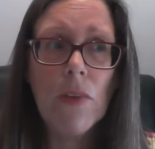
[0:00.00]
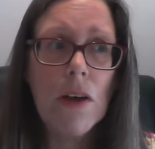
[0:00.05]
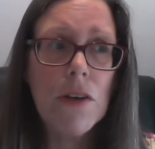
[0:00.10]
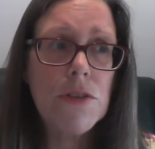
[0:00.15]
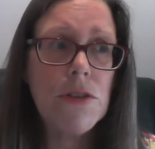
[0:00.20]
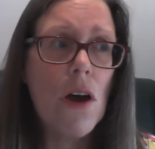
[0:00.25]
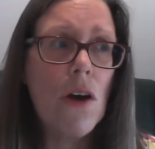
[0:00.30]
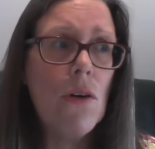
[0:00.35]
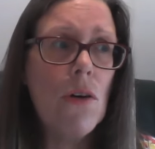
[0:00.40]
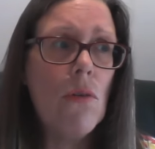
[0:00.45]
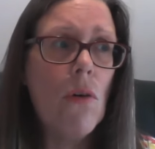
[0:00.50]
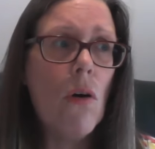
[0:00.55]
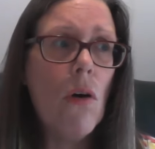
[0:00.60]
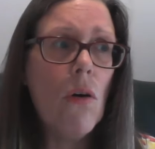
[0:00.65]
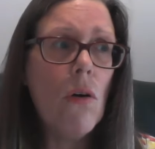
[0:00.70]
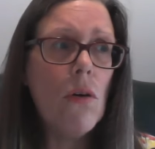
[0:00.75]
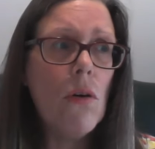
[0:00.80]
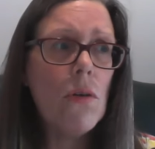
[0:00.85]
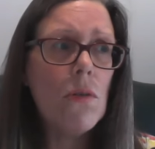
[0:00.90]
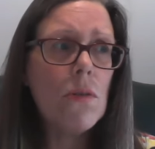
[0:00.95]
So,
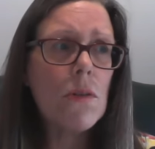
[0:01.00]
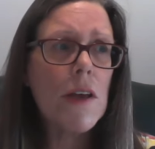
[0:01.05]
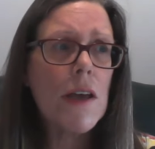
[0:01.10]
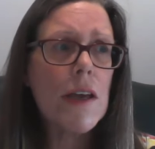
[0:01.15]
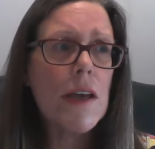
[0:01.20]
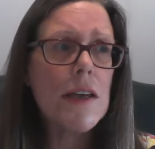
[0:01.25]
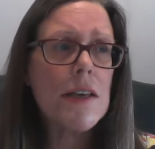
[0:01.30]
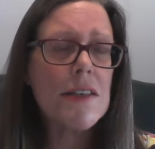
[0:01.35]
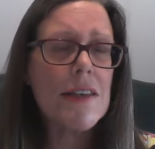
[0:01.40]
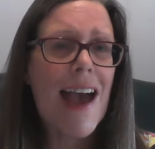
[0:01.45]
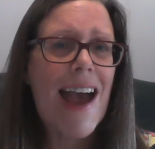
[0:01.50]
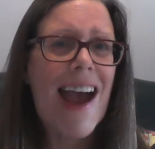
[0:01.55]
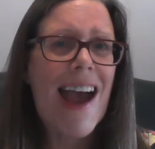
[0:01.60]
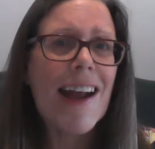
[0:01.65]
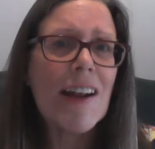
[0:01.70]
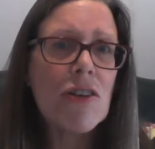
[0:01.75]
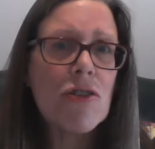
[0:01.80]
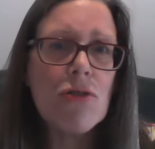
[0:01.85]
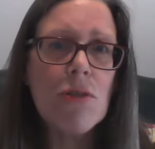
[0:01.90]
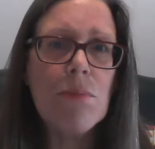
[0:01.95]
all these
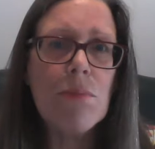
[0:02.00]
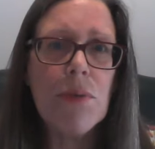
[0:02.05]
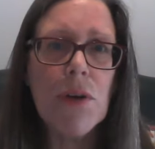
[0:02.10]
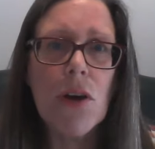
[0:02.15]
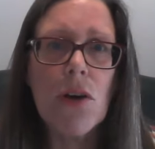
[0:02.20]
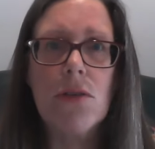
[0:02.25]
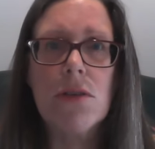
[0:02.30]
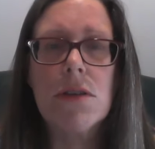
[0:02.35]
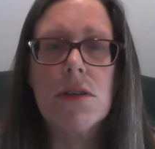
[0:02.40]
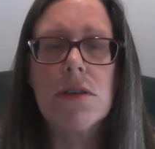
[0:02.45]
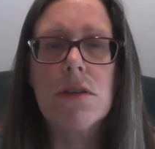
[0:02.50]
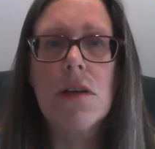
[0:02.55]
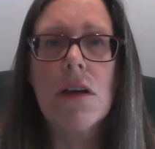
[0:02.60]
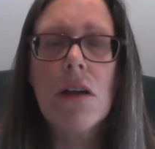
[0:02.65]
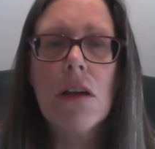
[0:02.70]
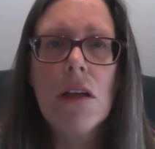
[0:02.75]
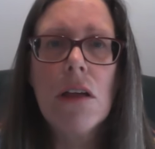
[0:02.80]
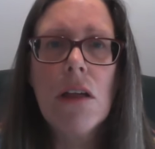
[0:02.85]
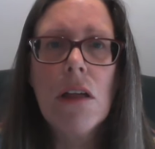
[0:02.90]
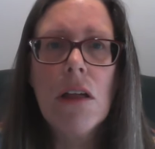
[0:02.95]
attributes,
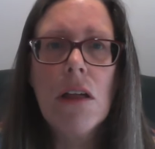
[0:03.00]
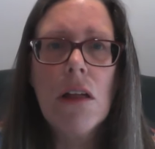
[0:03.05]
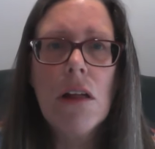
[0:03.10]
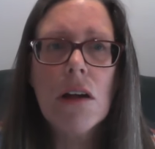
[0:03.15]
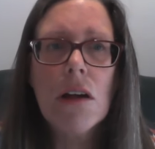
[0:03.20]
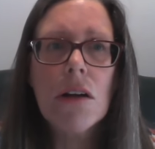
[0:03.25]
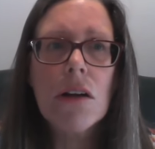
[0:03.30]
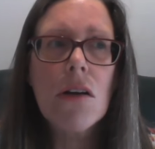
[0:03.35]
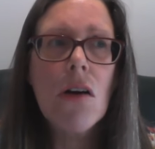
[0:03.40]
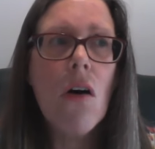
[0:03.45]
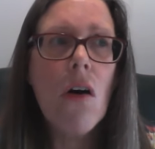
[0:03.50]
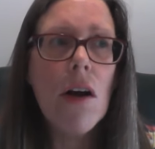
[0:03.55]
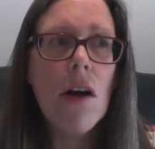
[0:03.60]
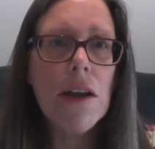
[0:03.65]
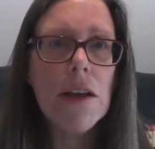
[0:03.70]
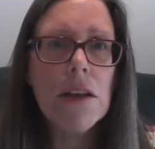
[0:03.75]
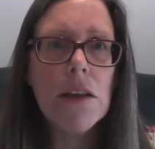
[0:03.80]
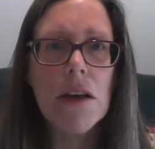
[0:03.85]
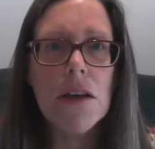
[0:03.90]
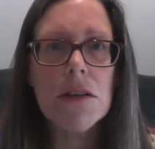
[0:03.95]

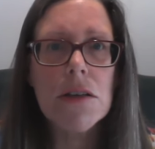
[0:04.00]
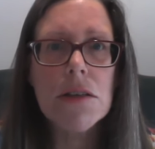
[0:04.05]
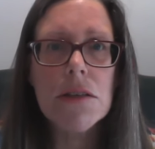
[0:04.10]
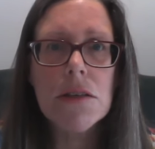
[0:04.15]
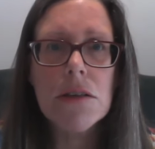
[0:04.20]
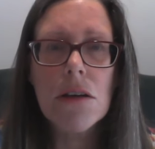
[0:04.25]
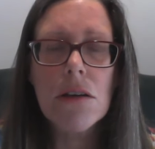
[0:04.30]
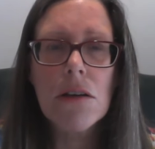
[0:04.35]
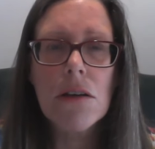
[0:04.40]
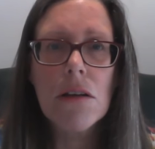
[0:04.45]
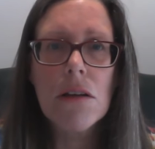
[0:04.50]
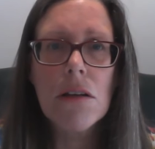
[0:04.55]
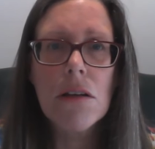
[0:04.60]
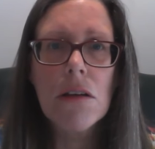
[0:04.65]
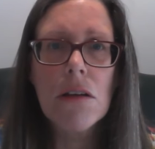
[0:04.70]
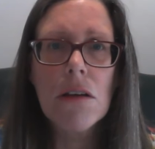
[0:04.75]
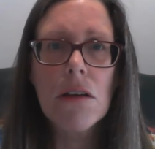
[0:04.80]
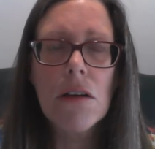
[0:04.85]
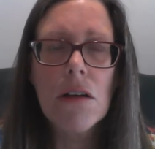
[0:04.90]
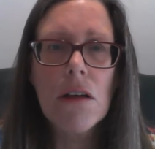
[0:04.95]
kindness,
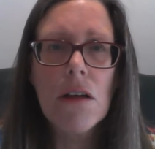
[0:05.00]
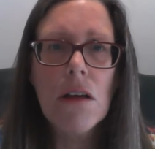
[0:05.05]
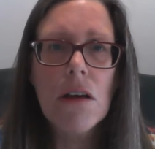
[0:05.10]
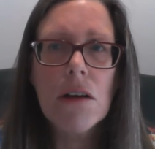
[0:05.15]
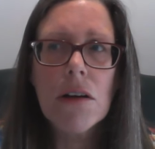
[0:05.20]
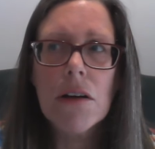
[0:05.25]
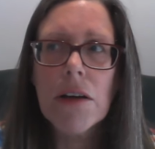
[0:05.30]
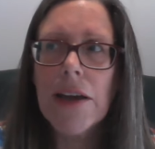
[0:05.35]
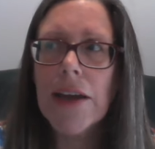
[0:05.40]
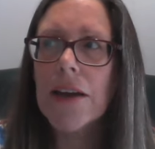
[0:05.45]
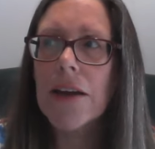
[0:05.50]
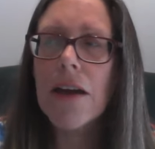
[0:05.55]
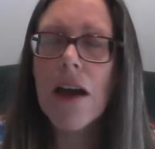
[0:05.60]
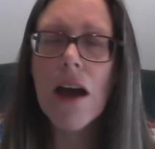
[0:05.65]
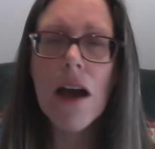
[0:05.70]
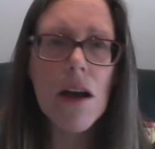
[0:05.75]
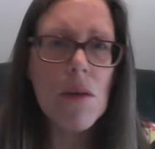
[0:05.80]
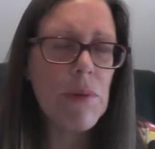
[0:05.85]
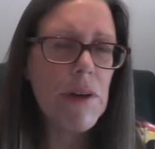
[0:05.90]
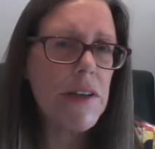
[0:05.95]
it
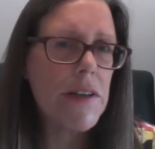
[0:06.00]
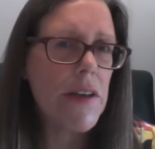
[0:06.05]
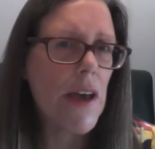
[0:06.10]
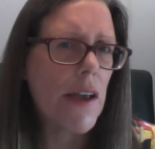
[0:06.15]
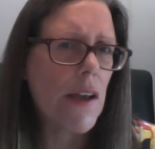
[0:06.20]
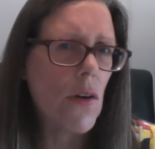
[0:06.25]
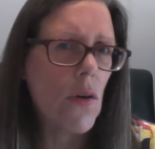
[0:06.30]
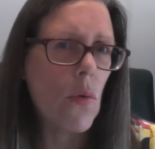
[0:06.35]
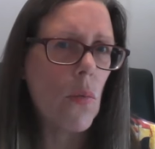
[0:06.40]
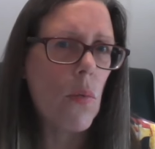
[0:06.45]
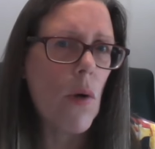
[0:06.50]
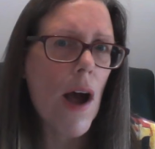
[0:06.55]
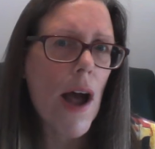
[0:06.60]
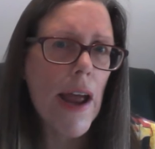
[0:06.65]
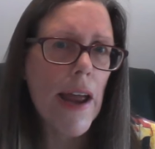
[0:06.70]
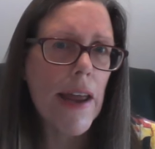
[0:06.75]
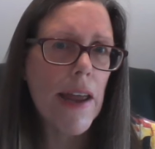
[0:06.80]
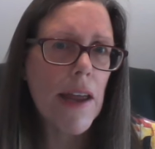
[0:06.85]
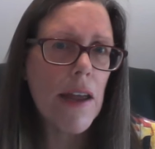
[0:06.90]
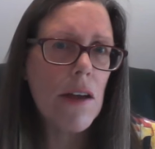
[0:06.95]
can't be taken
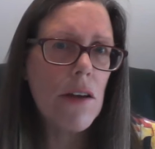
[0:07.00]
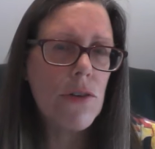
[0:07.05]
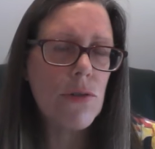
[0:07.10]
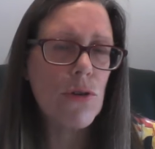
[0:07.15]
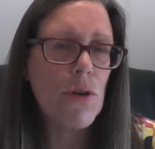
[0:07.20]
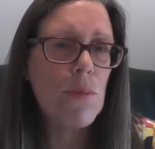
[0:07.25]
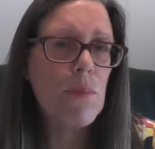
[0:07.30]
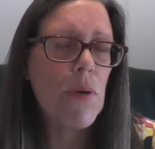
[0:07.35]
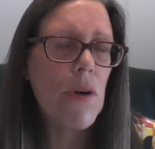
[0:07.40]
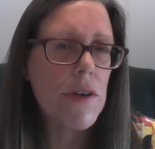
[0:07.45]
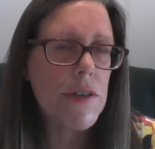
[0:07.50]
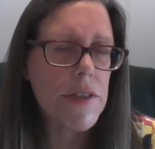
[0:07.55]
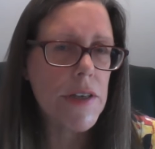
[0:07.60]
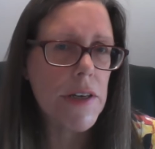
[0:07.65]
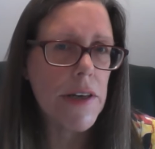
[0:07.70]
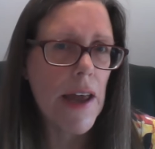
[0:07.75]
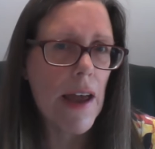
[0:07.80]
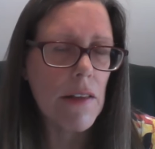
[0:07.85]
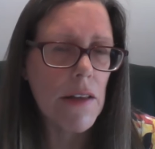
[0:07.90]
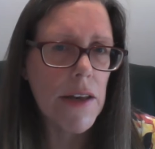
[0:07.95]
away through
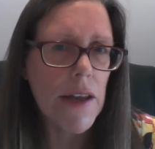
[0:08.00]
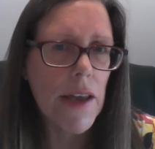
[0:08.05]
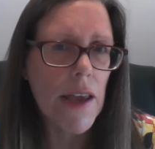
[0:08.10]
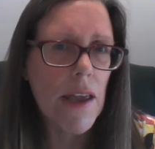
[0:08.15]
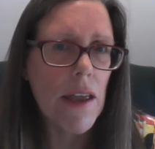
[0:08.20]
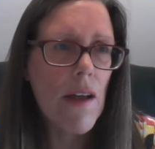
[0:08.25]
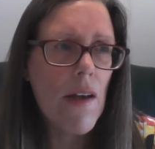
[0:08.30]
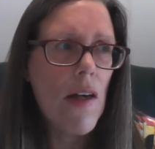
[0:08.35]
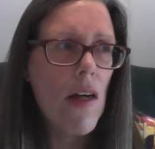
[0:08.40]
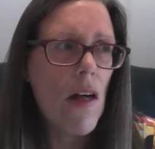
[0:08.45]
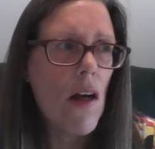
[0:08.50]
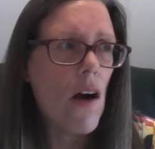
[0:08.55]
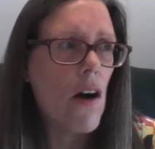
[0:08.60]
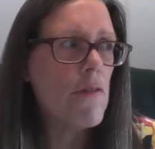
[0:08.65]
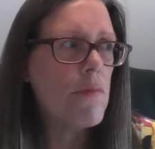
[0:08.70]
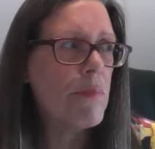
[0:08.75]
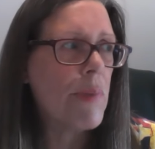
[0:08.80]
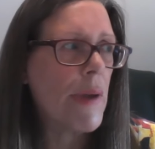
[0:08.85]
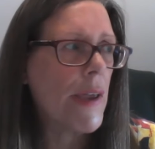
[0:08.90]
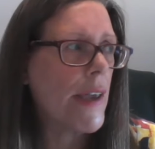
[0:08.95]
personality
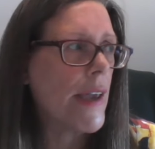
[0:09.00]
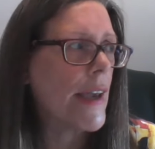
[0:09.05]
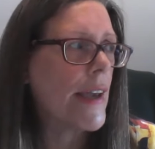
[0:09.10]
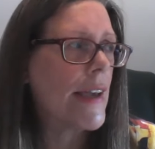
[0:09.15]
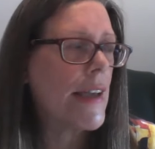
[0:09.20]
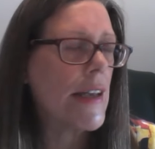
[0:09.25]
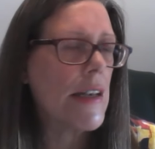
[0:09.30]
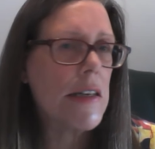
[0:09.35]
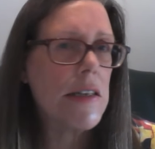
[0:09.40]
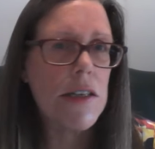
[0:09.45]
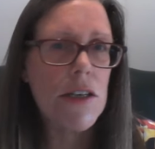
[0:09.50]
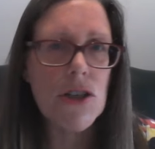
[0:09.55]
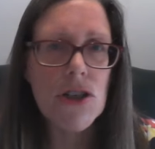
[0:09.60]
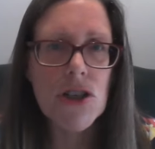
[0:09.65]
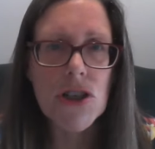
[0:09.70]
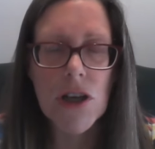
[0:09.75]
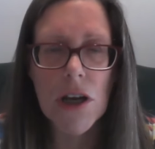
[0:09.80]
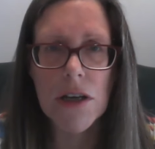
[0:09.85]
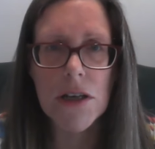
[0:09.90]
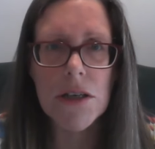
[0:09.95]
of being
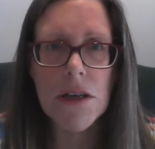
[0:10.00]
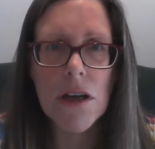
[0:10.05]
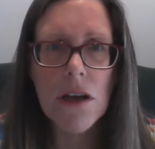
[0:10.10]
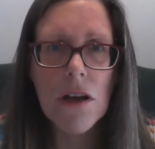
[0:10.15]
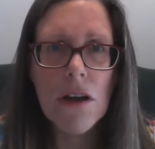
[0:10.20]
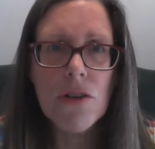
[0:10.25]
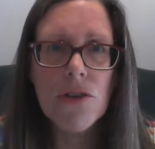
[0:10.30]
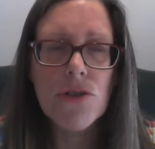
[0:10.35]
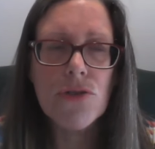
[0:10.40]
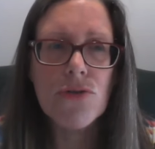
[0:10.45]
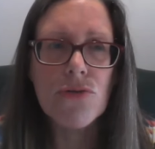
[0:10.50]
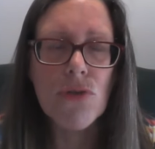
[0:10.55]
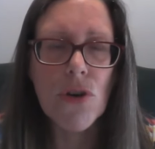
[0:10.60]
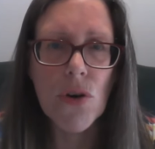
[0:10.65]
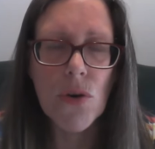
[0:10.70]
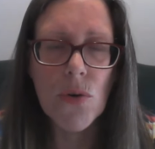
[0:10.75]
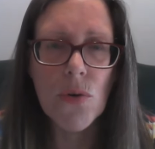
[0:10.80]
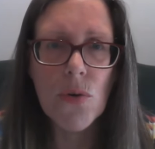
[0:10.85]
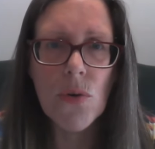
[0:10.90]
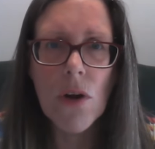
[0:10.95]
conditioned
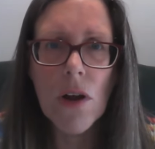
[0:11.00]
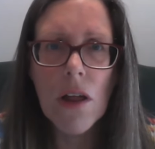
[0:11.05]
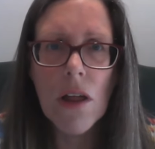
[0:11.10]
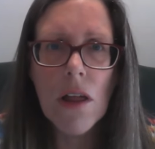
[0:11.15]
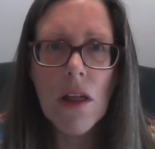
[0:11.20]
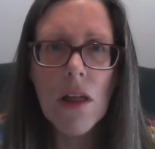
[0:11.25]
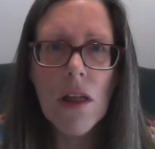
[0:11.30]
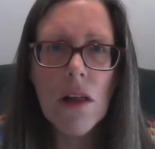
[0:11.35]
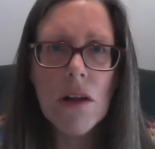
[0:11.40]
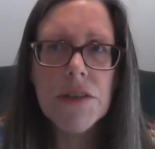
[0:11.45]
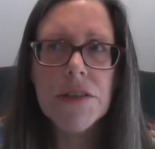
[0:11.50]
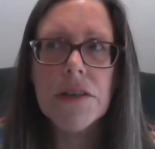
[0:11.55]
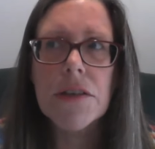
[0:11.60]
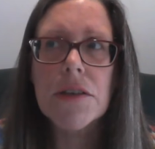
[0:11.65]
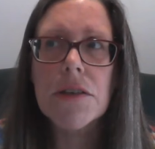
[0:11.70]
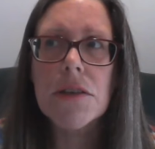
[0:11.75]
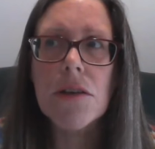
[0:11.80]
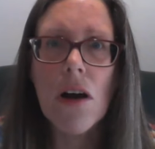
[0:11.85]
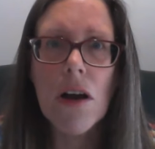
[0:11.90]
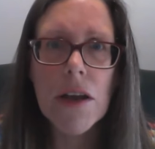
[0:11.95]
through
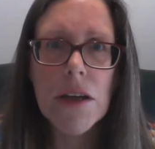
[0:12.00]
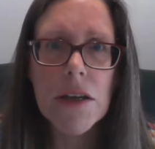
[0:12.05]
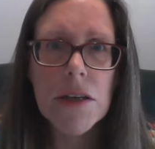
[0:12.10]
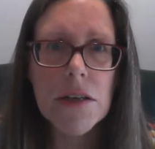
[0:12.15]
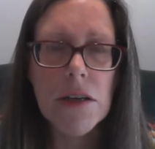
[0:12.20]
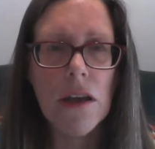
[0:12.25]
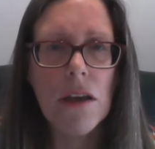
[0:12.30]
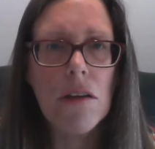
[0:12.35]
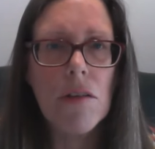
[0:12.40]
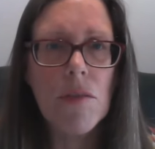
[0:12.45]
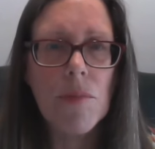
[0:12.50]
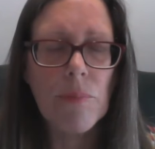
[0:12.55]
society.